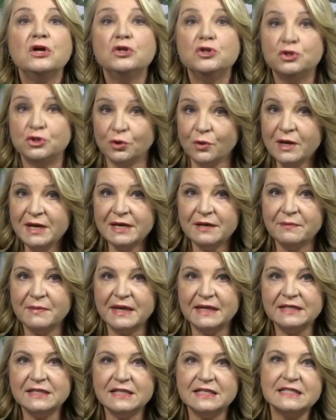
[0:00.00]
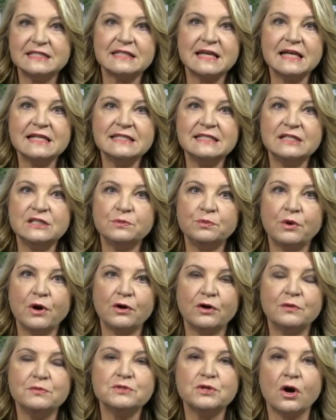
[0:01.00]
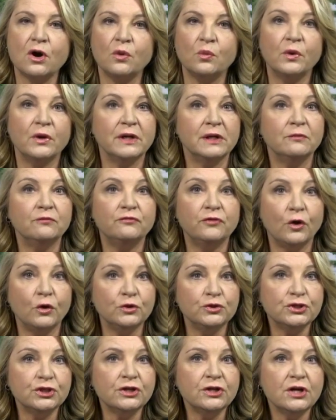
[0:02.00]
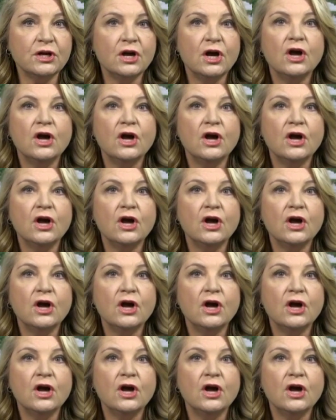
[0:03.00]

Joining me to discuss these programs are William Folger,